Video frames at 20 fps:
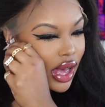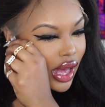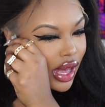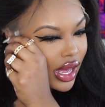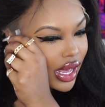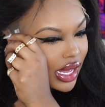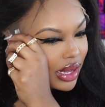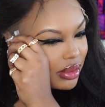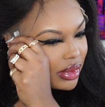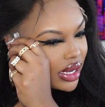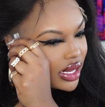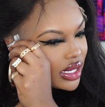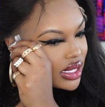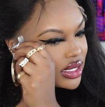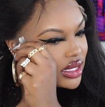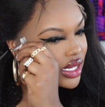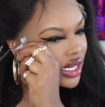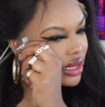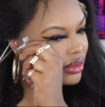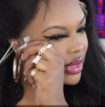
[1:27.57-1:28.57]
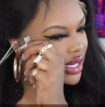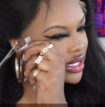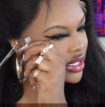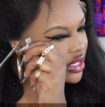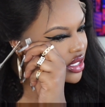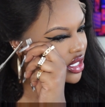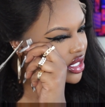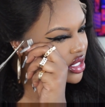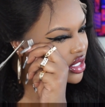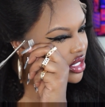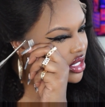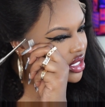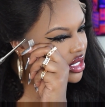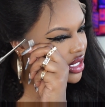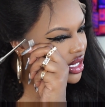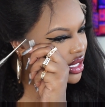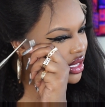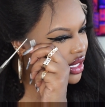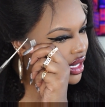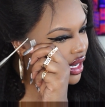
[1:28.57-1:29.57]
I'm gonna take my
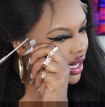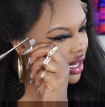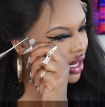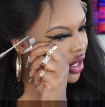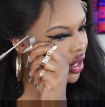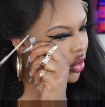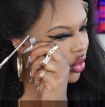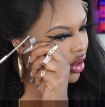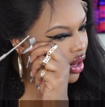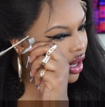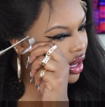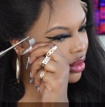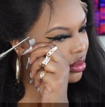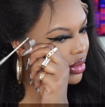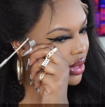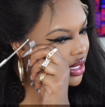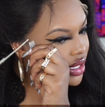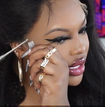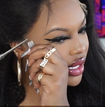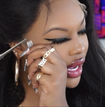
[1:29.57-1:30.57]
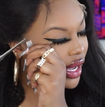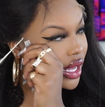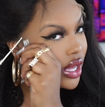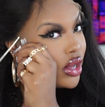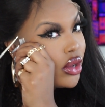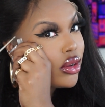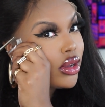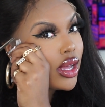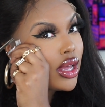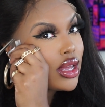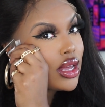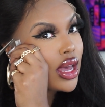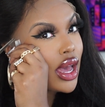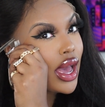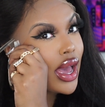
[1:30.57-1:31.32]
scissors and like go up and down